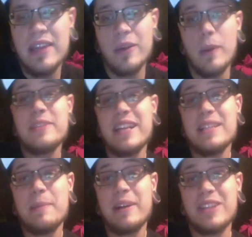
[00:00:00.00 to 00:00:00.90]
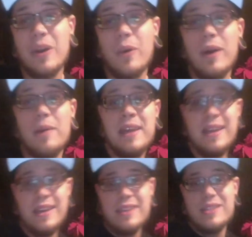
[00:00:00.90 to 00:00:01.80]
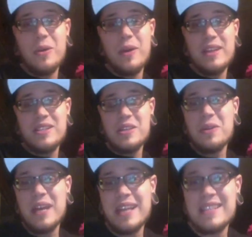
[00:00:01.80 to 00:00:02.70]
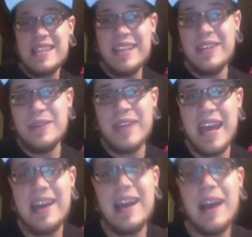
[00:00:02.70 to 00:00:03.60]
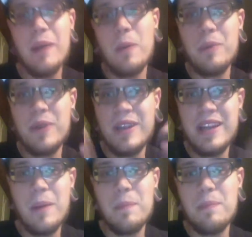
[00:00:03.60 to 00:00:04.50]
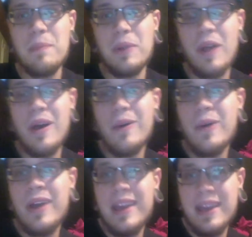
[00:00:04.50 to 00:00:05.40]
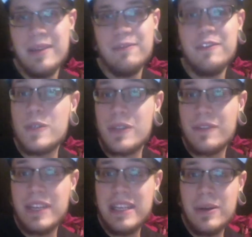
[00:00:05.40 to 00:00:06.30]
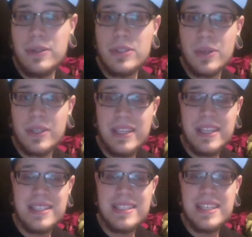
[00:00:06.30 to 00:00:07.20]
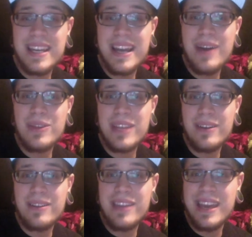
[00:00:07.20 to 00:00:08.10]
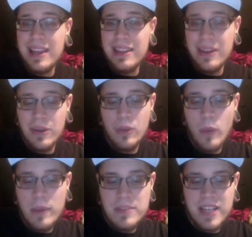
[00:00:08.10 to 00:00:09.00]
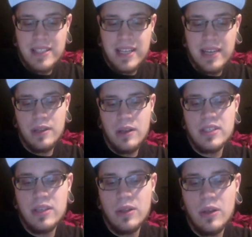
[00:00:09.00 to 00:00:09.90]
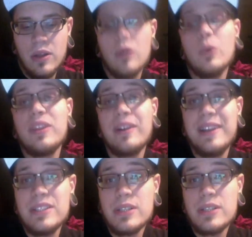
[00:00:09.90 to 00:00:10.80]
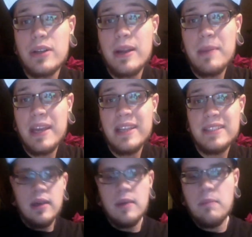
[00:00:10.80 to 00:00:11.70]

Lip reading: Their website's about to go up, so as soon as they do that, I will put it down below in future videos, or at least get it out there, that the website title, also along with their Instagram page.